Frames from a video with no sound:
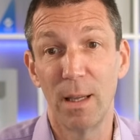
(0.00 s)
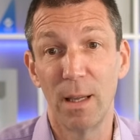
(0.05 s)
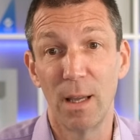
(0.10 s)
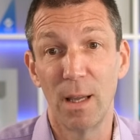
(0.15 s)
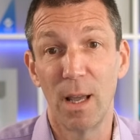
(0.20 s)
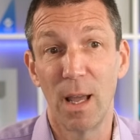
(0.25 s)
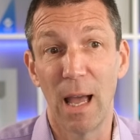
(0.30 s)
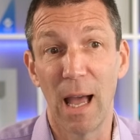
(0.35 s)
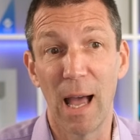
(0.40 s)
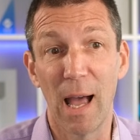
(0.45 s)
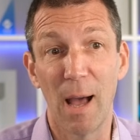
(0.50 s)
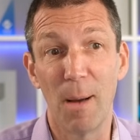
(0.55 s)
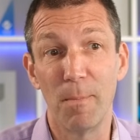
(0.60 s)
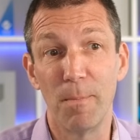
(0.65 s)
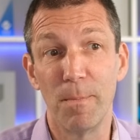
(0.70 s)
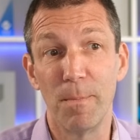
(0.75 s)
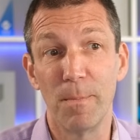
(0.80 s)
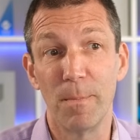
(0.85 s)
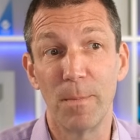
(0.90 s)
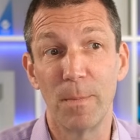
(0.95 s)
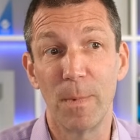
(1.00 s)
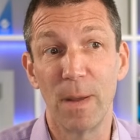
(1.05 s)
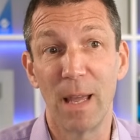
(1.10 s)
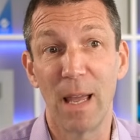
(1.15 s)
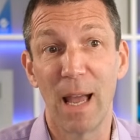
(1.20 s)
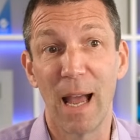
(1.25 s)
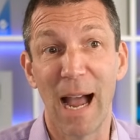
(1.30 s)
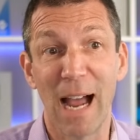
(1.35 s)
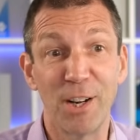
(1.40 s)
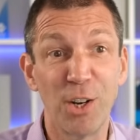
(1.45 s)
Um,
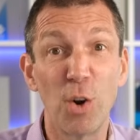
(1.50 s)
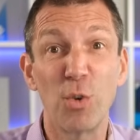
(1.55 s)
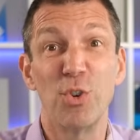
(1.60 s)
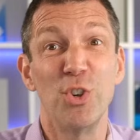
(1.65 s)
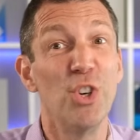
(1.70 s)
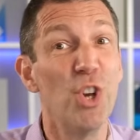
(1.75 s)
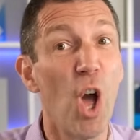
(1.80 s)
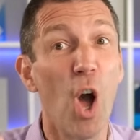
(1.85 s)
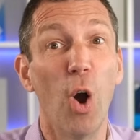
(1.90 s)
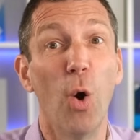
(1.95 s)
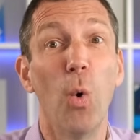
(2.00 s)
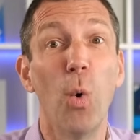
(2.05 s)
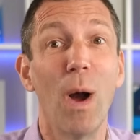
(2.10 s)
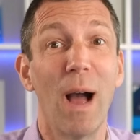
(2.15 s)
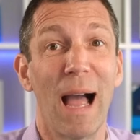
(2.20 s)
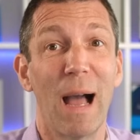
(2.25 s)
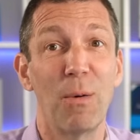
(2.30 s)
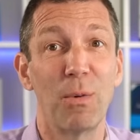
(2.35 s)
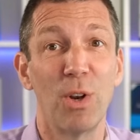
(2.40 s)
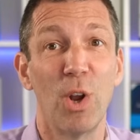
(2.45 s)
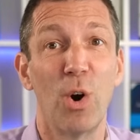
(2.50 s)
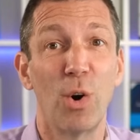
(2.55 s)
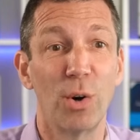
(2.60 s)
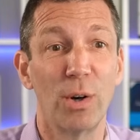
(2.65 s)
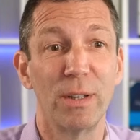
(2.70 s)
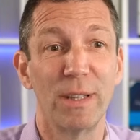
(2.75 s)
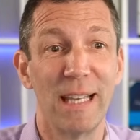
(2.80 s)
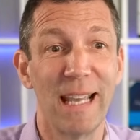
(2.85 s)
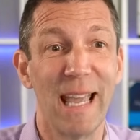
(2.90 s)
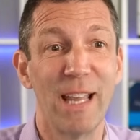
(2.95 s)
I don't know how long
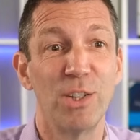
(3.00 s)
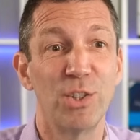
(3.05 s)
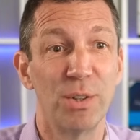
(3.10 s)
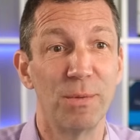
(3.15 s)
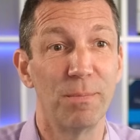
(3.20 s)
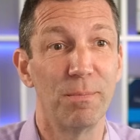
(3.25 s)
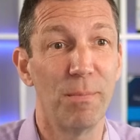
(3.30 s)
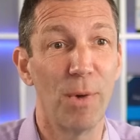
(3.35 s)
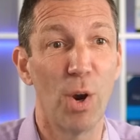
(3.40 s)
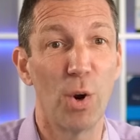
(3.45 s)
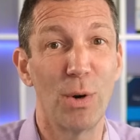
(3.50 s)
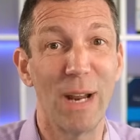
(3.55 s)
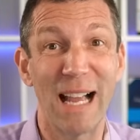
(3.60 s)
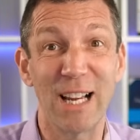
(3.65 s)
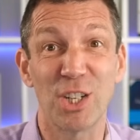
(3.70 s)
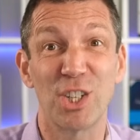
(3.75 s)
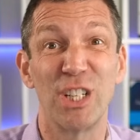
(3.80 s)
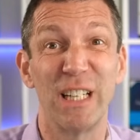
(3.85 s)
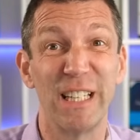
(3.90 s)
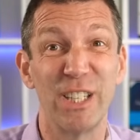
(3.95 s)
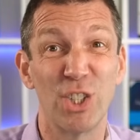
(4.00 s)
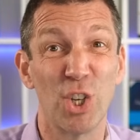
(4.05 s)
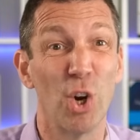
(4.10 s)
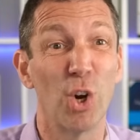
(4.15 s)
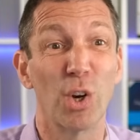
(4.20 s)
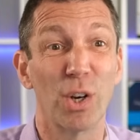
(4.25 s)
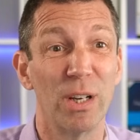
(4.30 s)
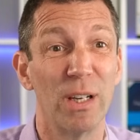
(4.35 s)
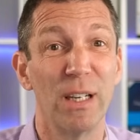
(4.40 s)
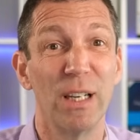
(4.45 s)
the Agent Mode actually
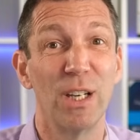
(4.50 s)
took